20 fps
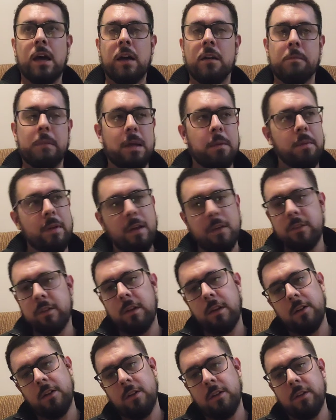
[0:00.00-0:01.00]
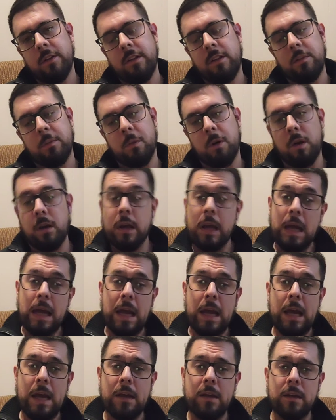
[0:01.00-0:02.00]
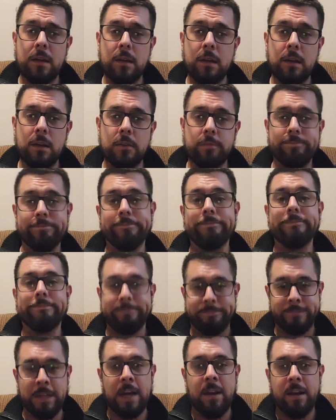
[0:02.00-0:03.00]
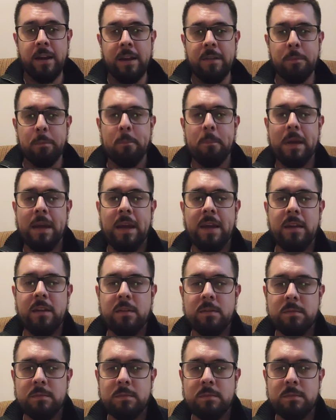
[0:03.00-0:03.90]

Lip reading: Maybe I'll start doing these more. I don't know. All right, bye.